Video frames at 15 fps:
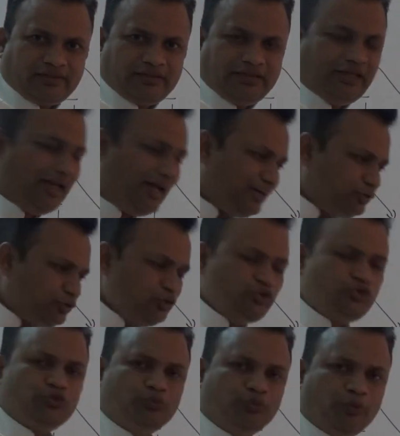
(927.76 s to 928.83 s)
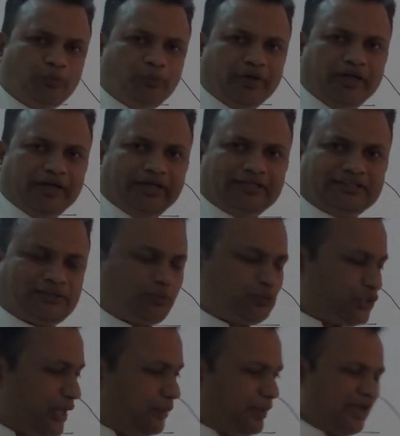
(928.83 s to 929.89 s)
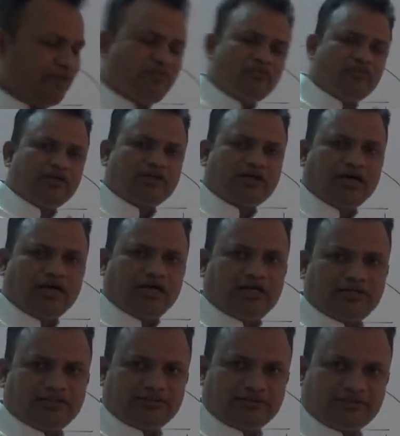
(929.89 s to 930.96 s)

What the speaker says: Latur to Mumbai. Suppose I am having one car.